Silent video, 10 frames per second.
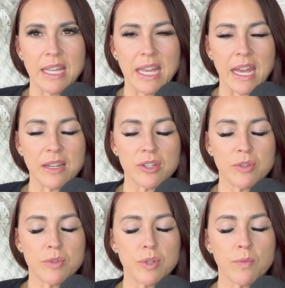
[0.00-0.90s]
And as
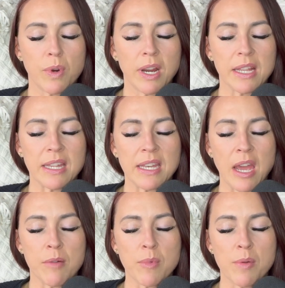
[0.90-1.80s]
you do work in the
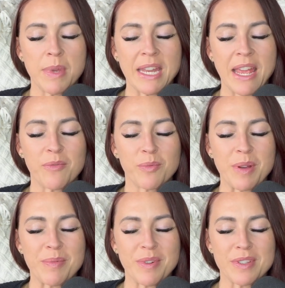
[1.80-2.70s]
now moment, it
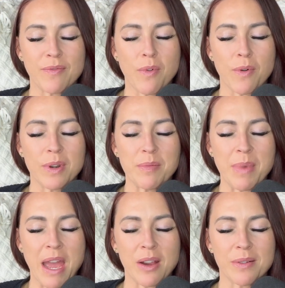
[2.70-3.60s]
ripples forward and
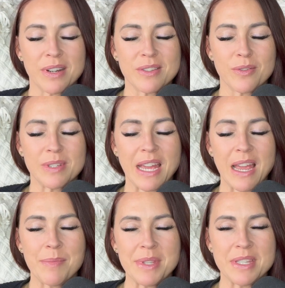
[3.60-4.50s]
backwards through
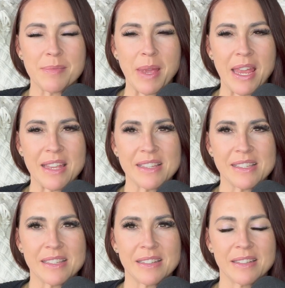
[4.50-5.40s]
time and
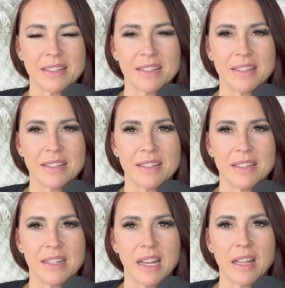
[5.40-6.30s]
space,
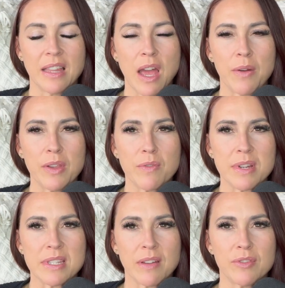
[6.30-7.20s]
allowing
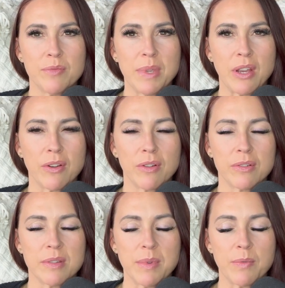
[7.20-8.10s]
yourself to be
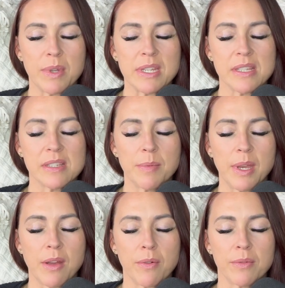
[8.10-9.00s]
heard, to be witnessed, to be
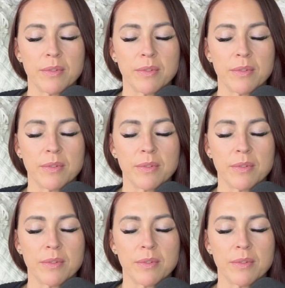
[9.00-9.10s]
known.